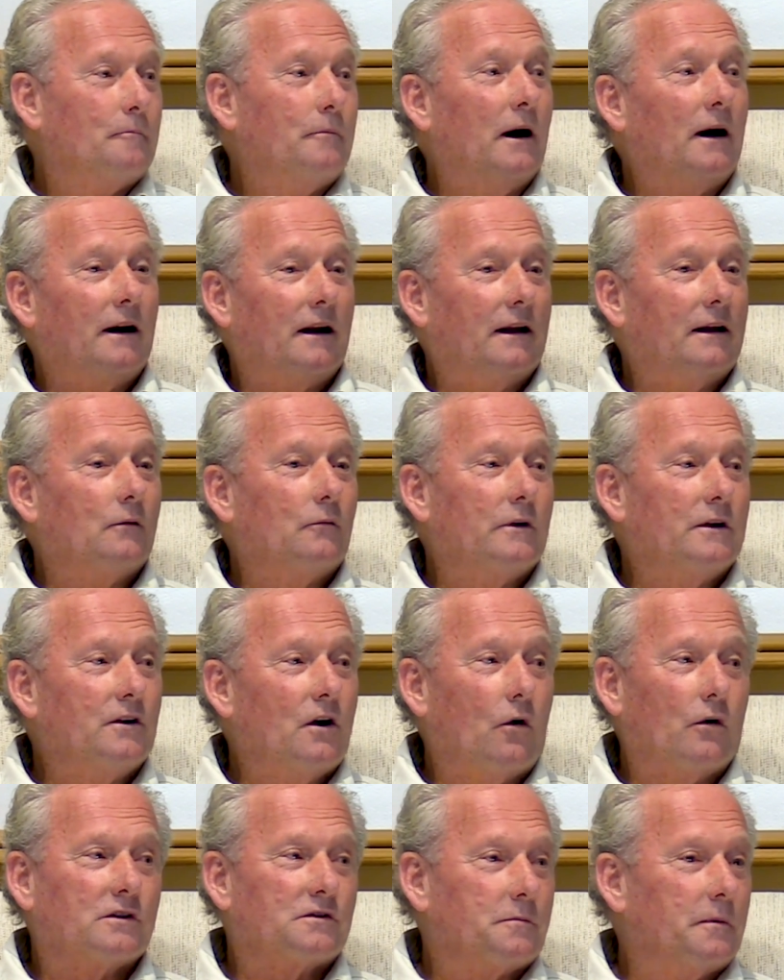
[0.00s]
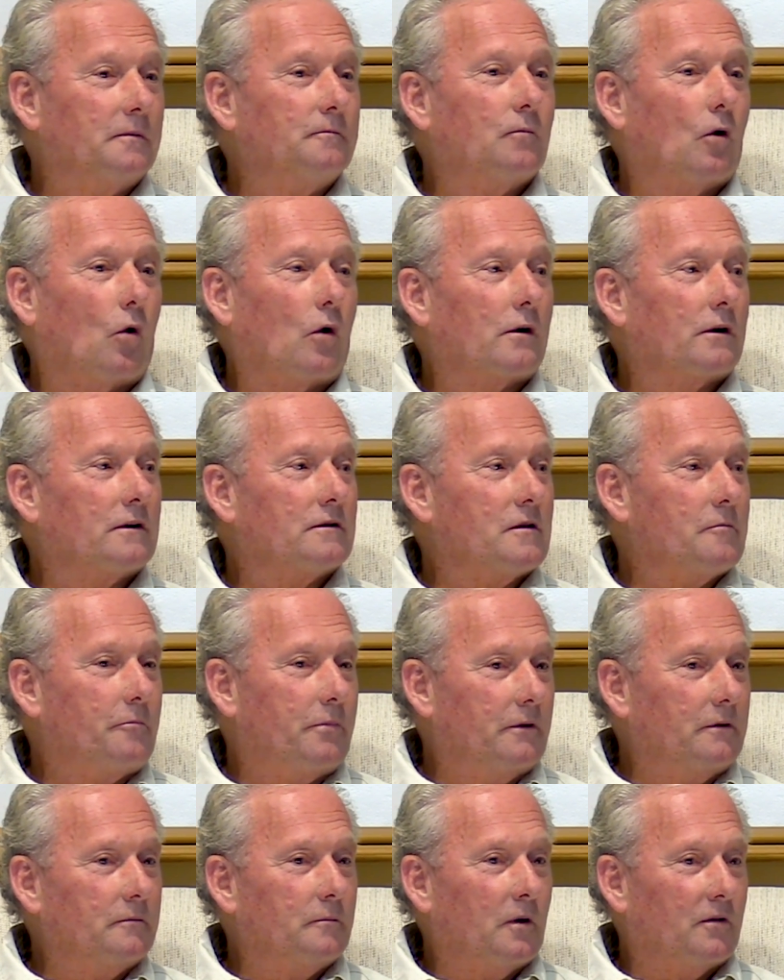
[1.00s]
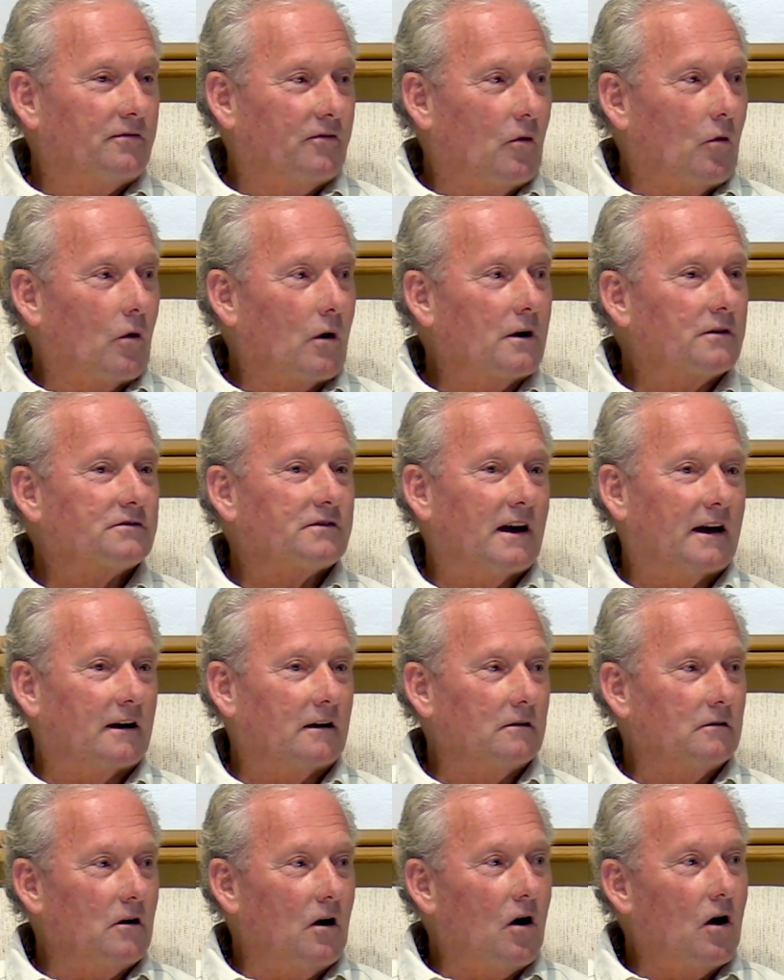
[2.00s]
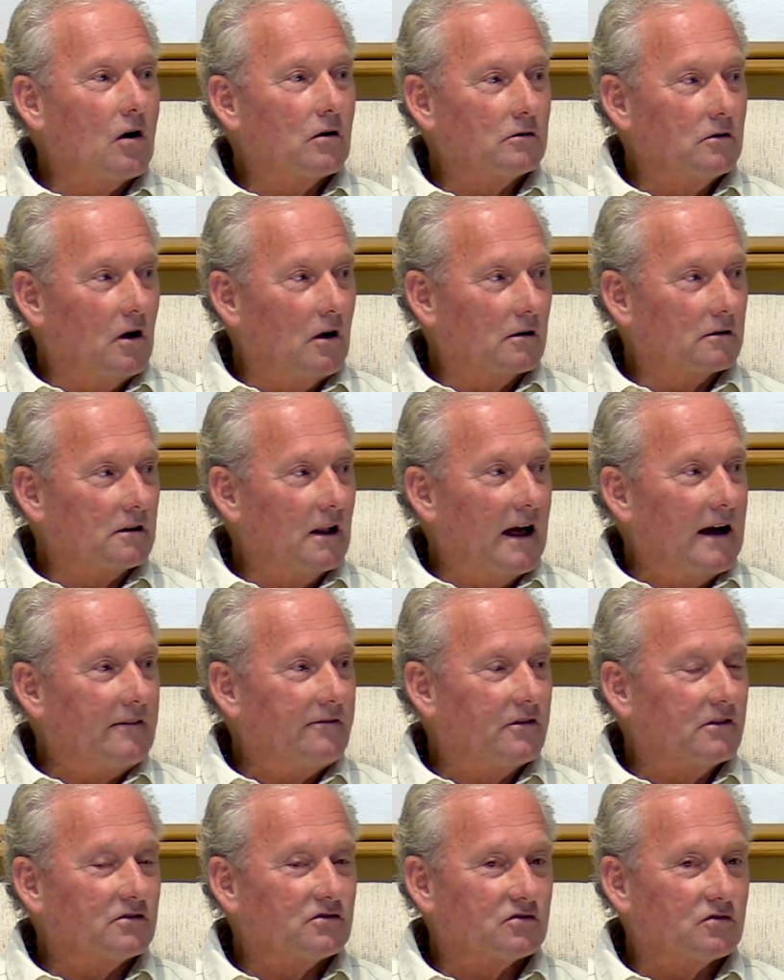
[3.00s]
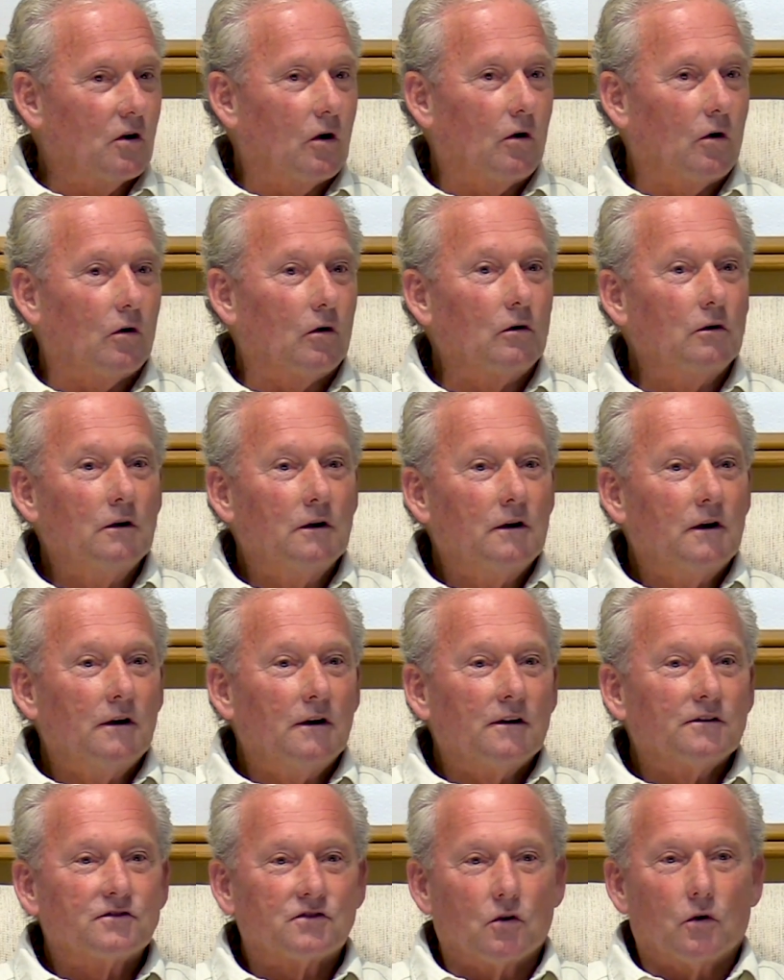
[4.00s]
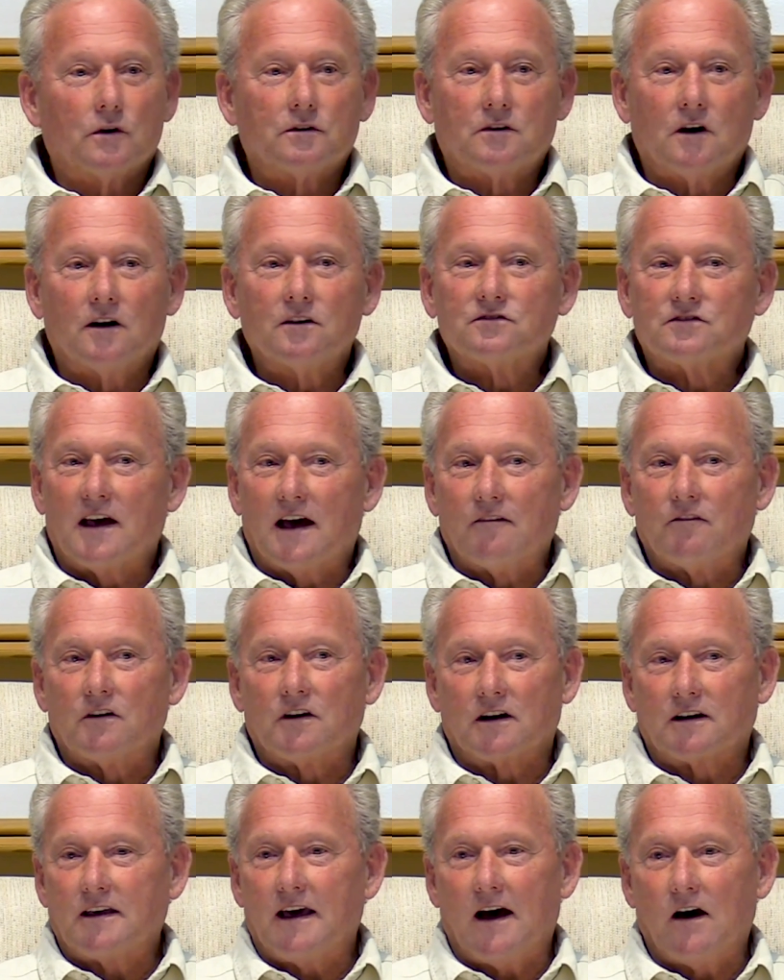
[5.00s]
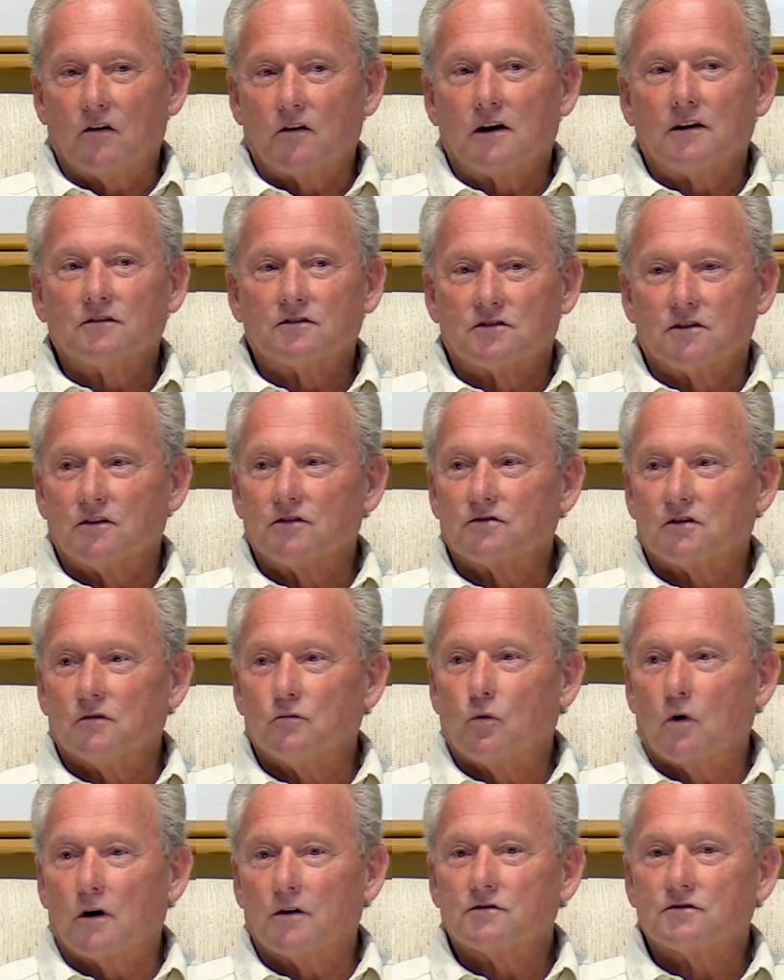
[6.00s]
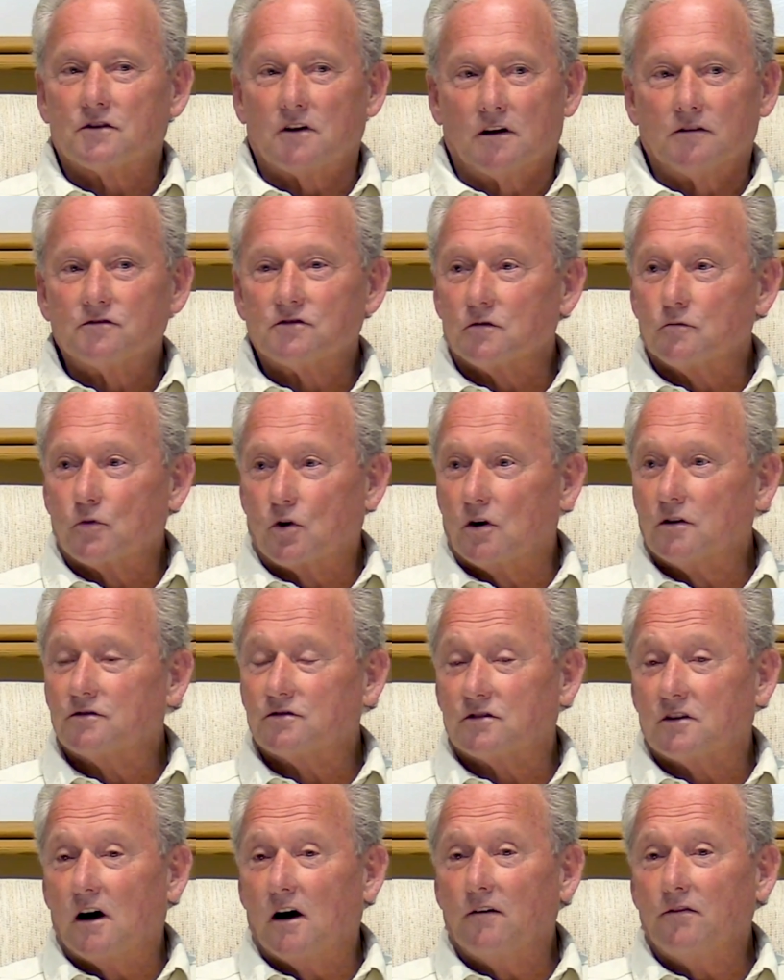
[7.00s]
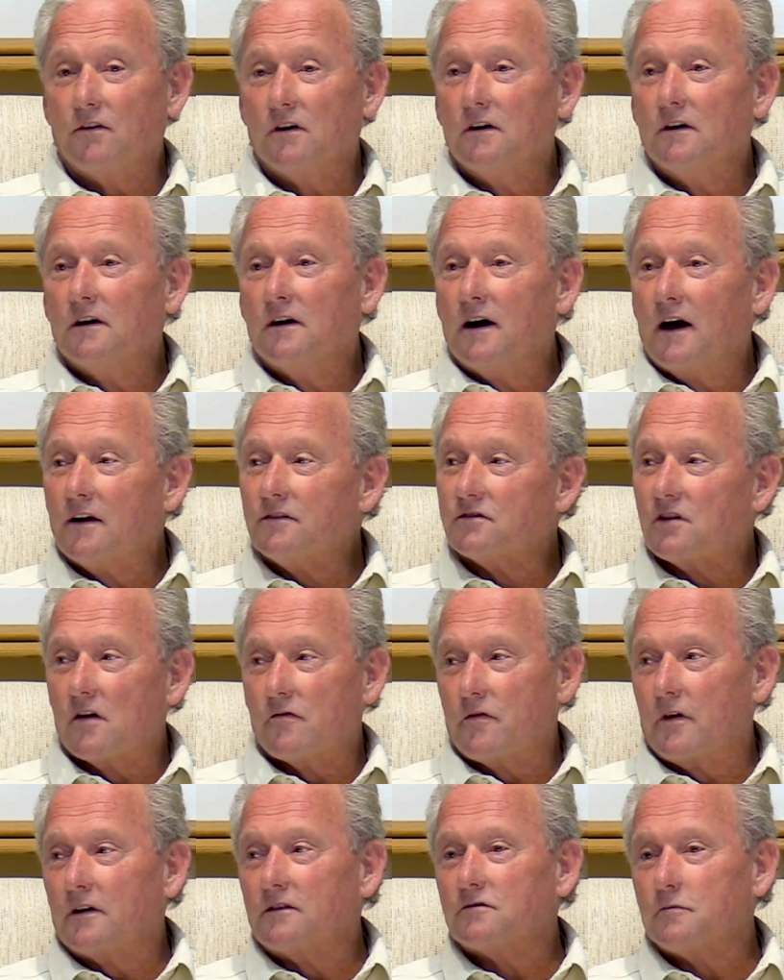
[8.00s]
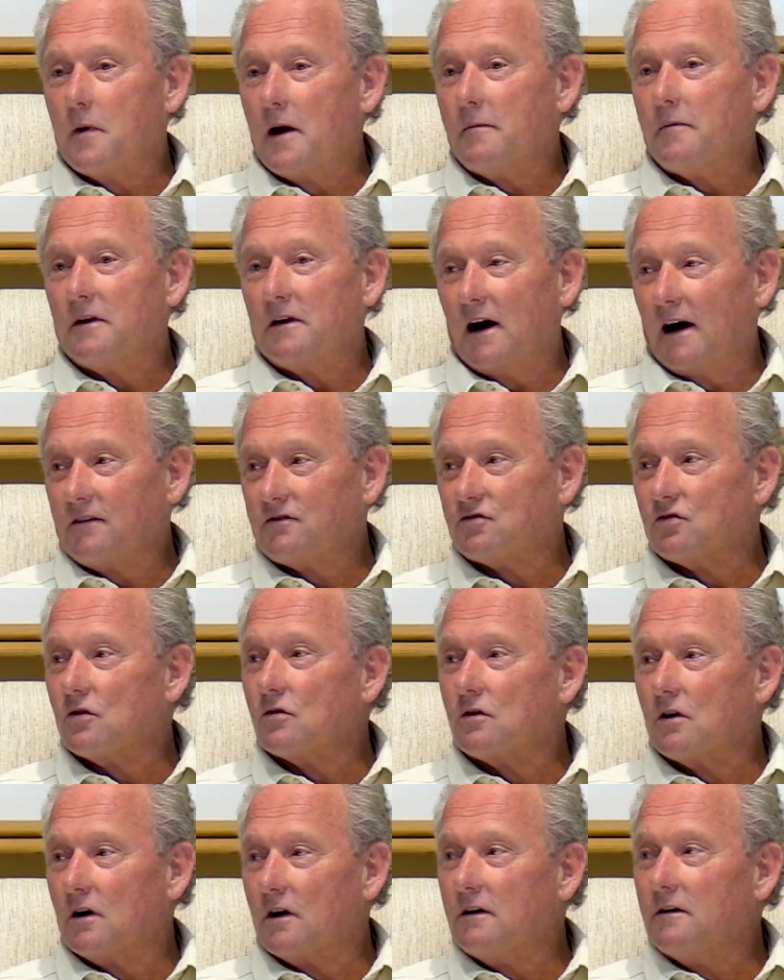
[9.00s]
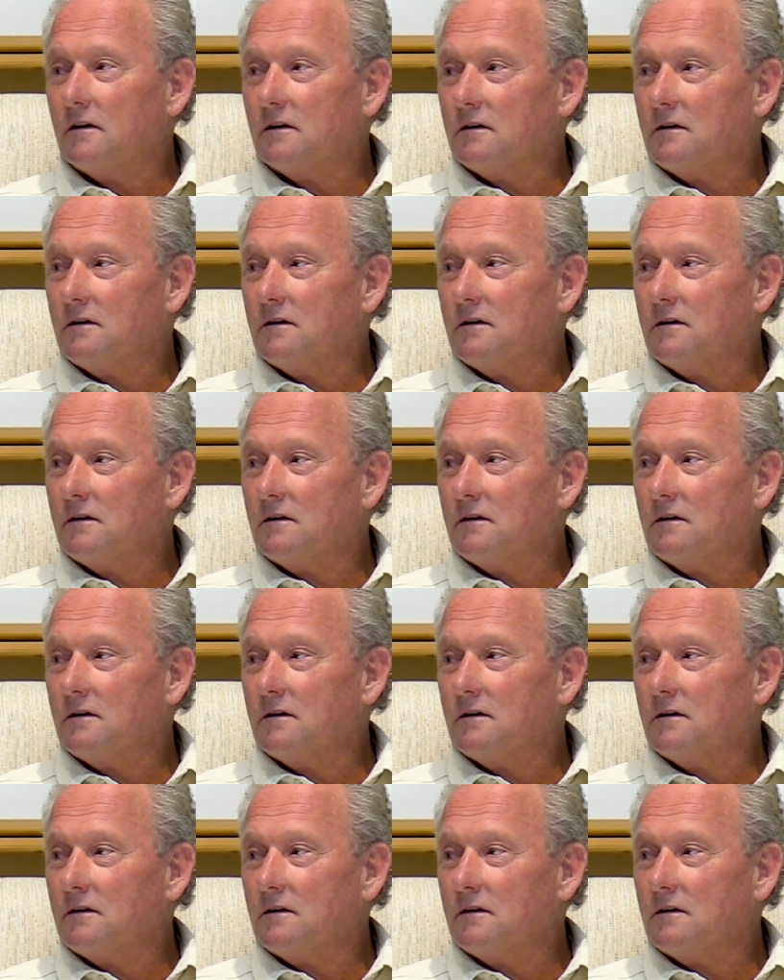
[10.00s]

But we know it's been born in the, before. It's had a long, long life as soul. So it does have an accounting system where it's done some good stuff and some things maybe not so good.